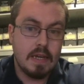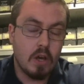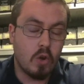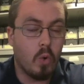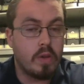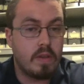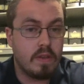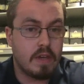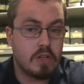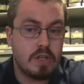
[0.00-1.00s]
According to
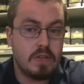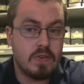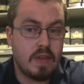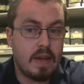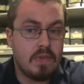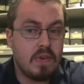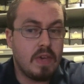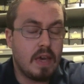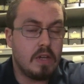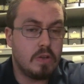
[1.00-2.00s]
next gen stats, he
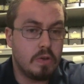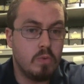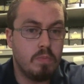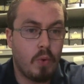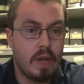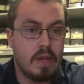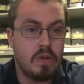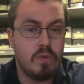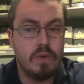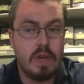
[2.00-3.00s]
had
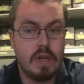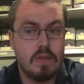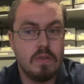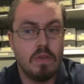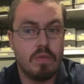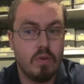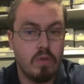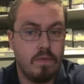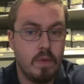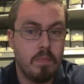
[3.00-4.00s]
2.82 seconds to throw
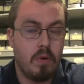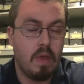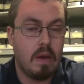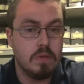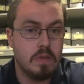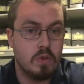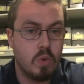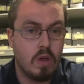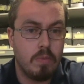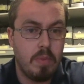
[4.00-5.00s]
the football. That was the
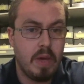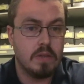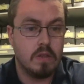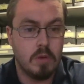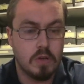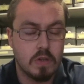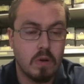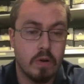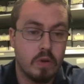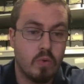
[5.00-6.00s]
12th best among
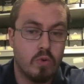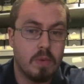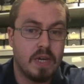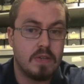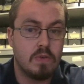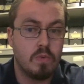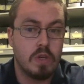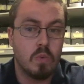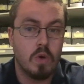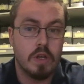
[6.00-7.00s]
starting quarterbacks in
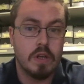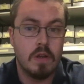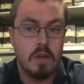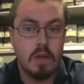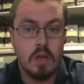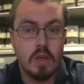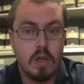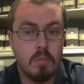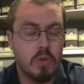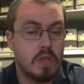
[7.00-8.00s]
week one.
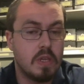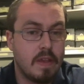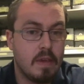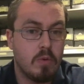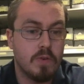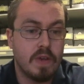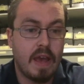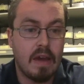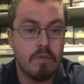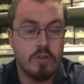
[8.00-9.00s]
Malik Nabers
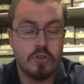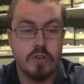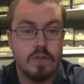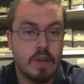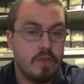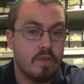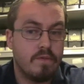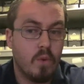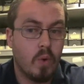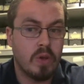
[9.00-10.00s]
averaged just under
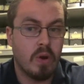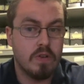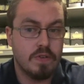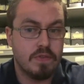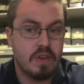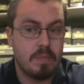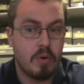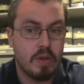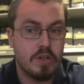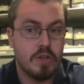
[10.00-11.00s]
four yards of
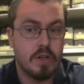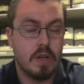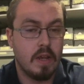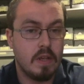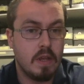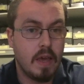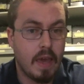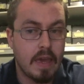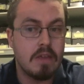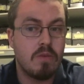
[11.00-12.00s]
separation,
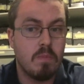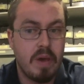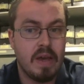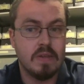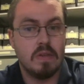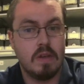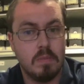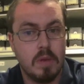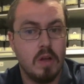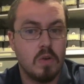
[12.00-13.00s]
eighth best
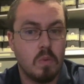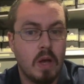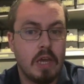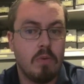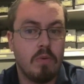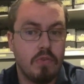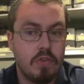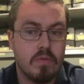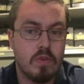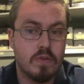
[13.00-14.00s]
among wide
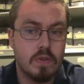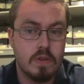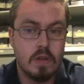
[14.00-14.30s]
receivers.